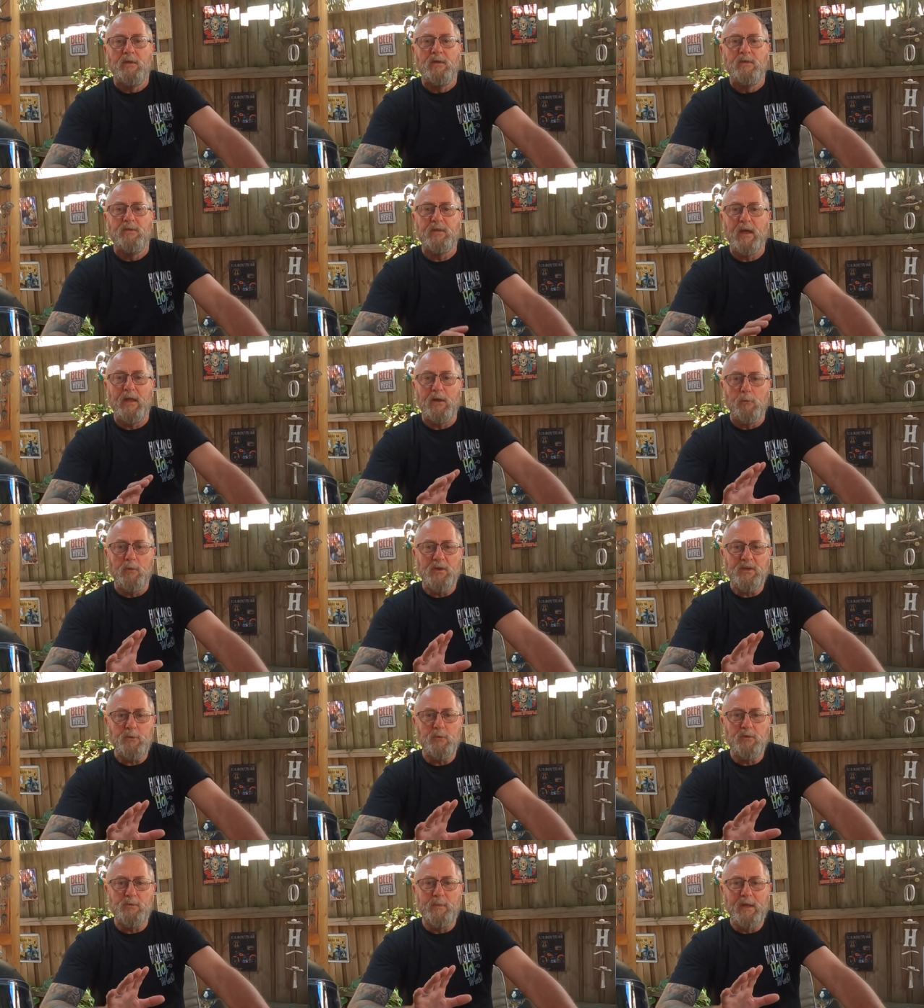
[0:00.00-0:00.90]
So the
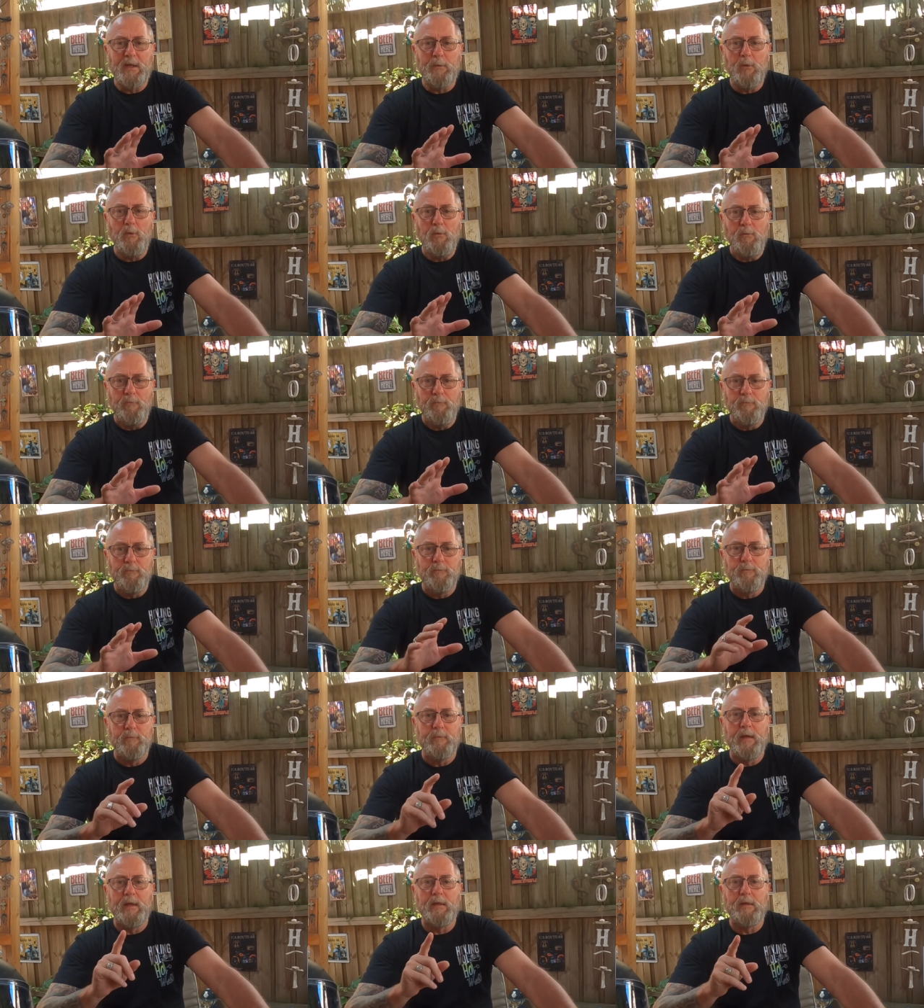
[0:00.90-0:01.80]
risk was minimal
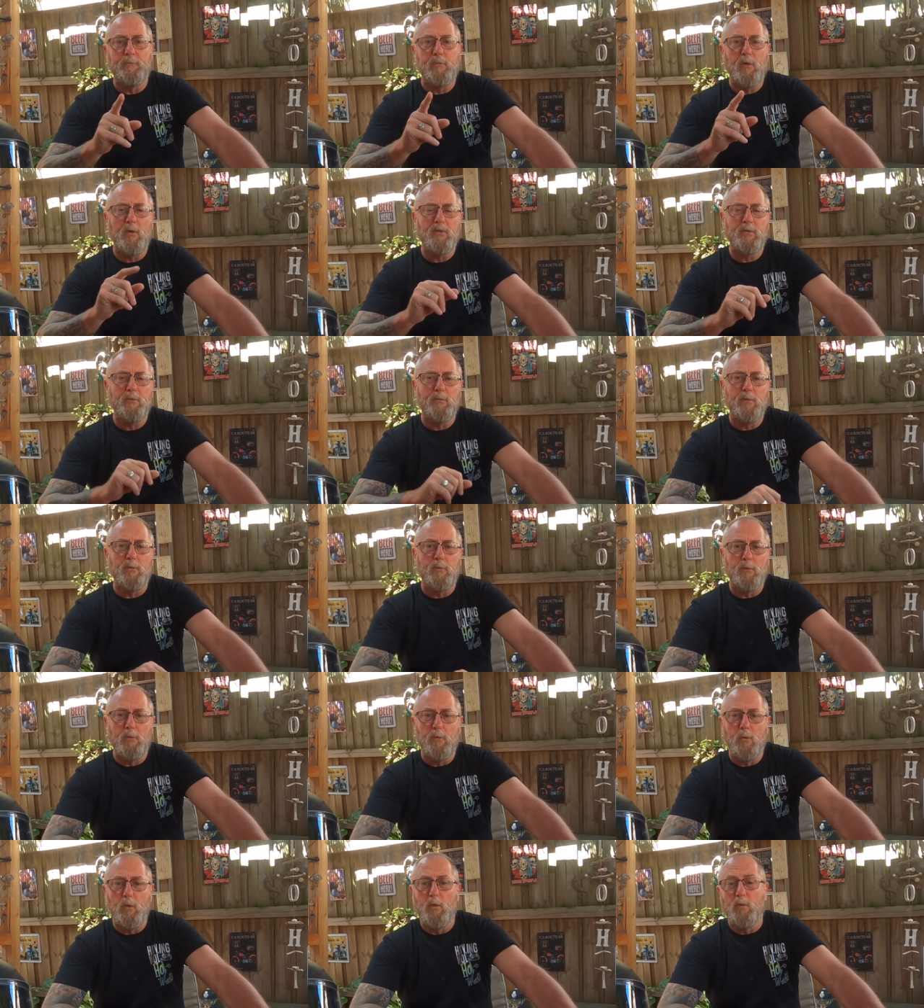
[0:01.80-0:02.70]
and the possible
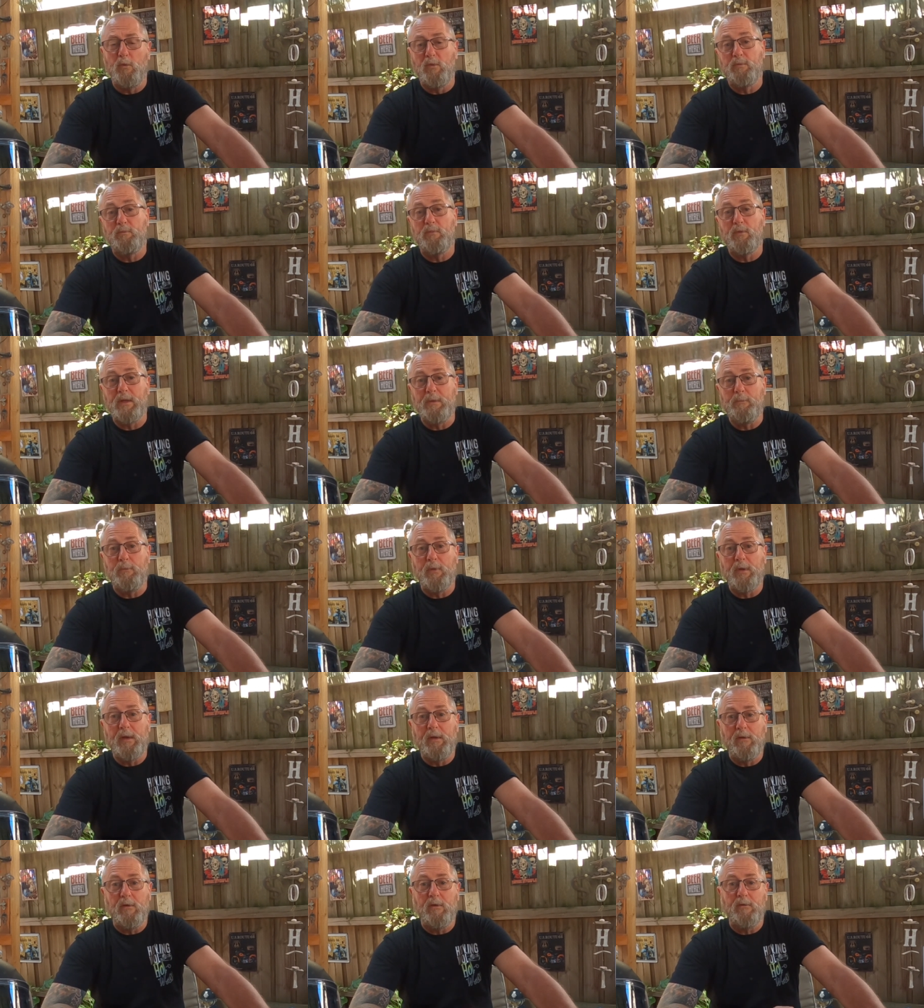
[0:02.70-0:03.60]
reward was pretty
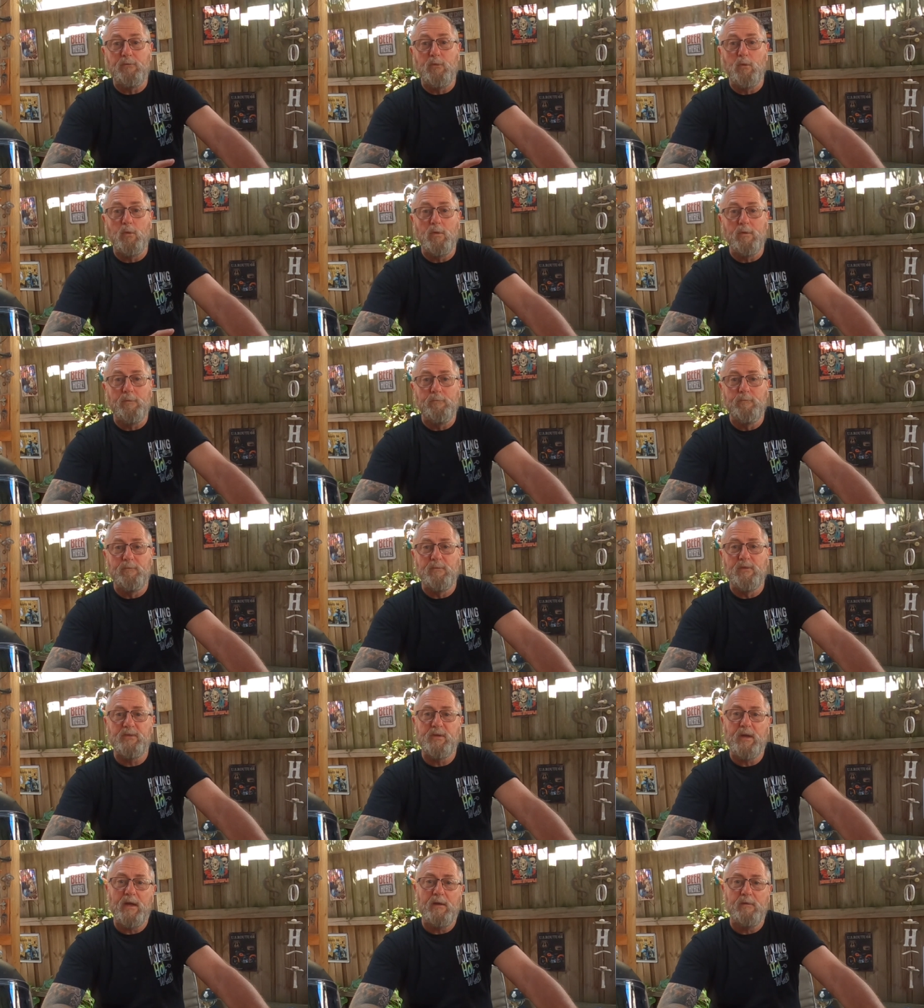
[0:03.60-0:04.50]
brilliant, I thought.
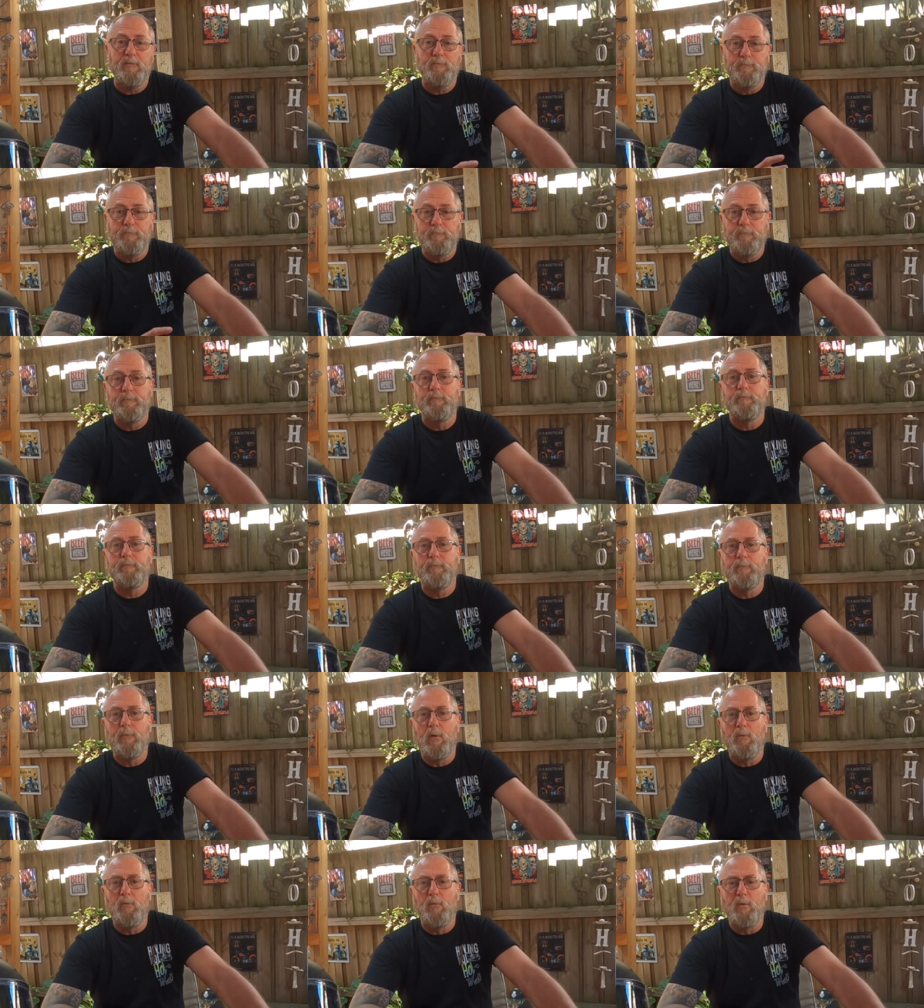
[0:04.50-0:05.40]
So
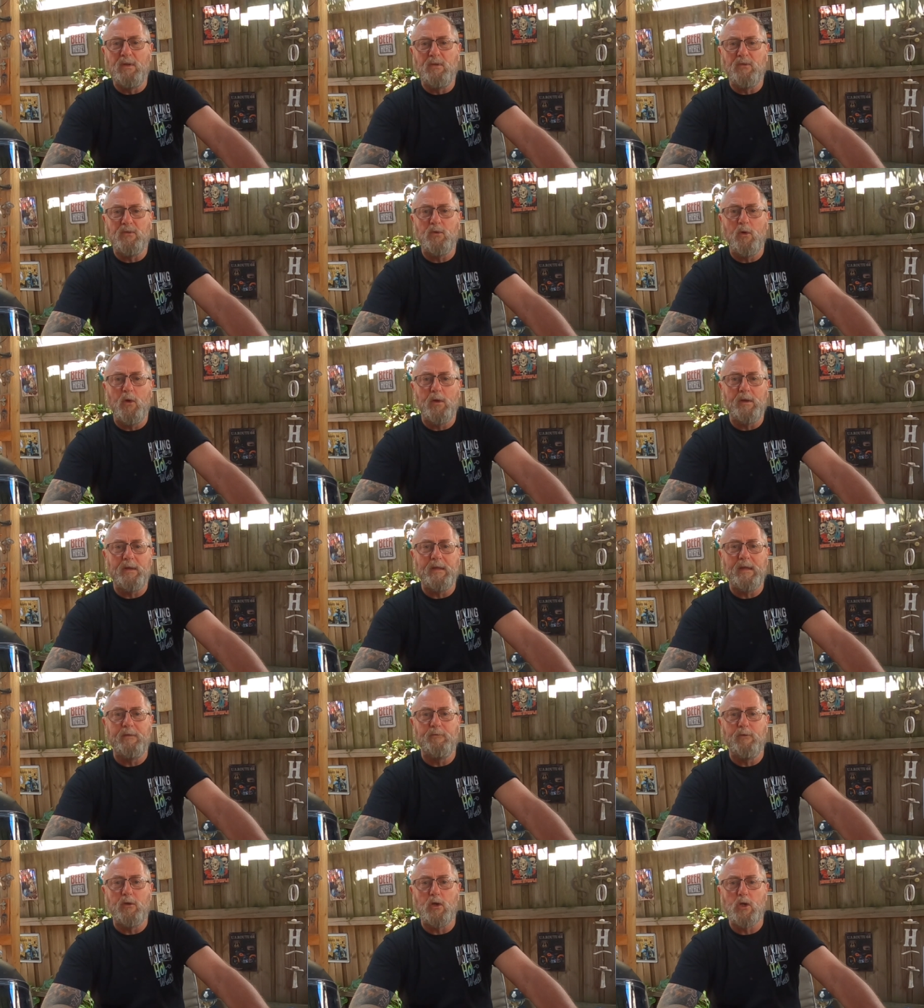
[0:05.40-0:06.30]
we decided to
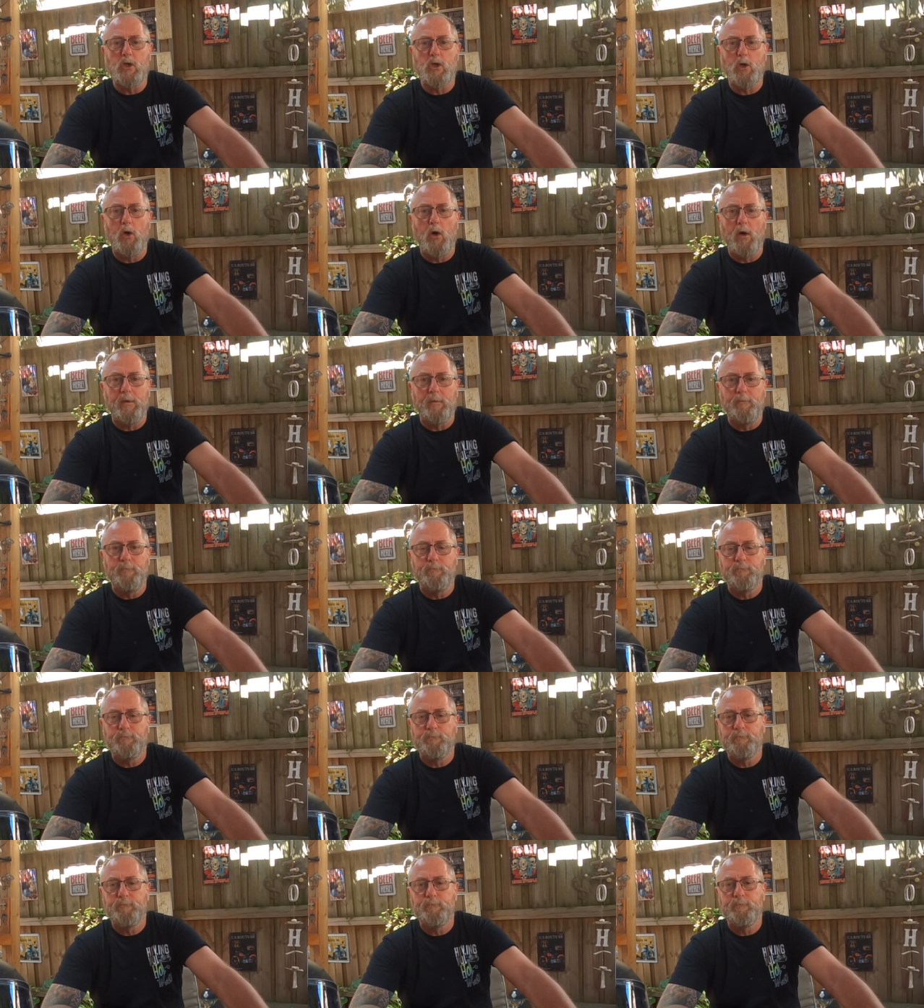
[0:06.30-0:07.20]
give it a shot.
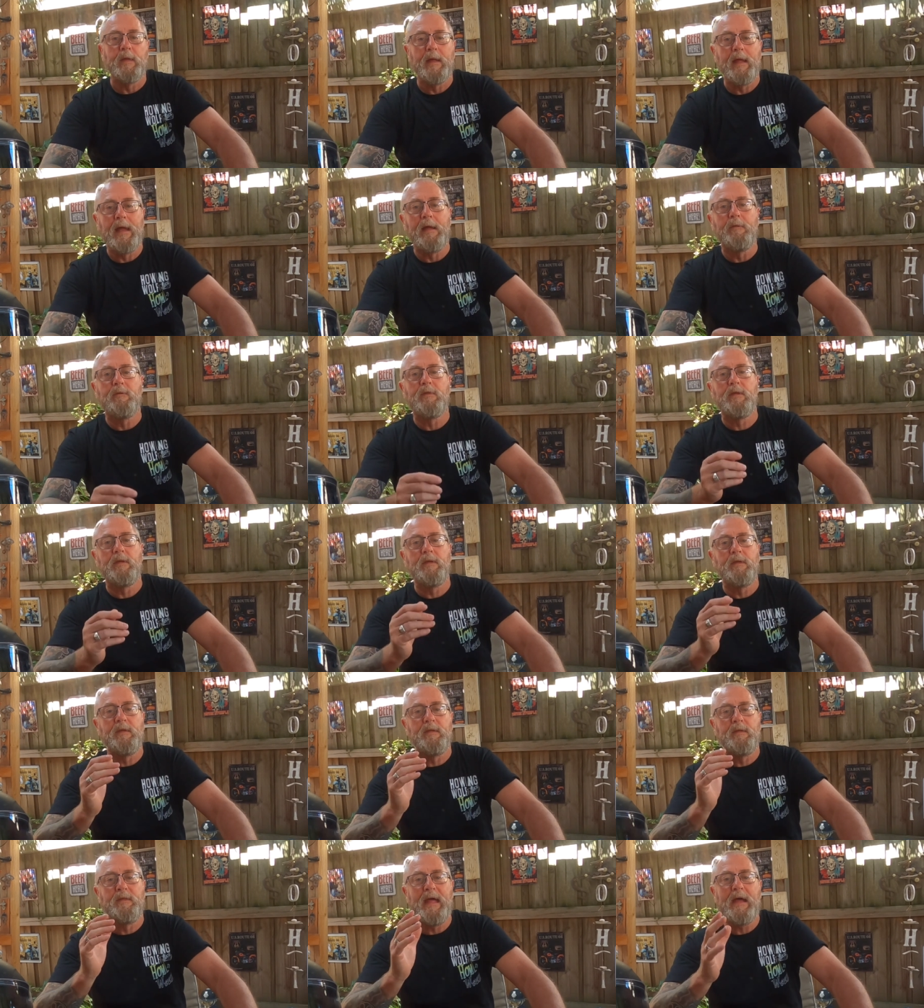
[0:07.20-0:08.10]

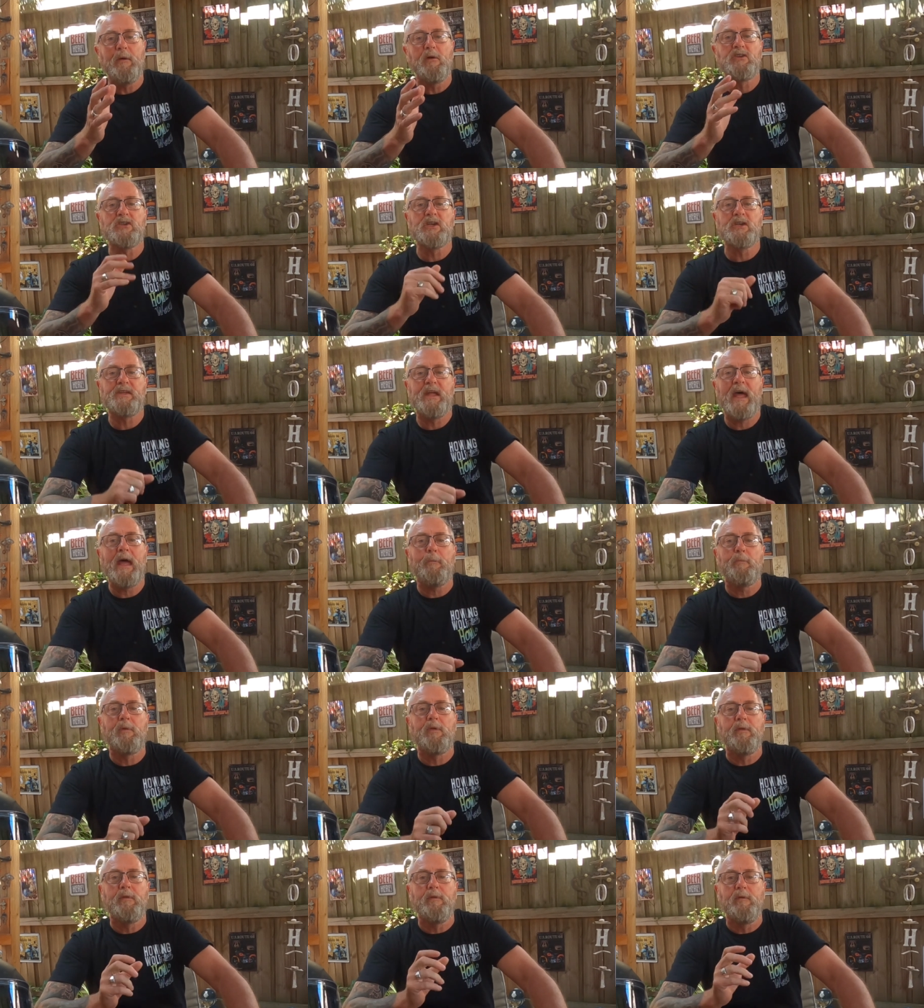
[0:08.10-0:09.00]
Now it just
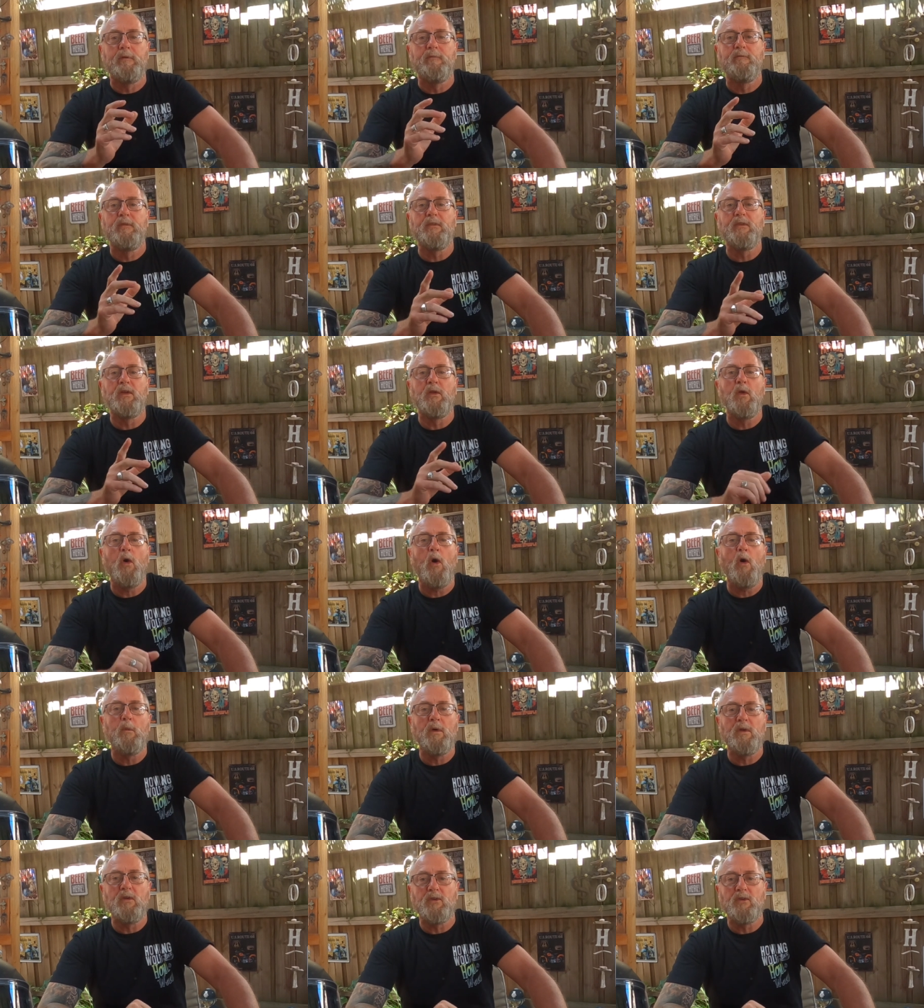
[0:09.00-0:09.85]
happened that the night we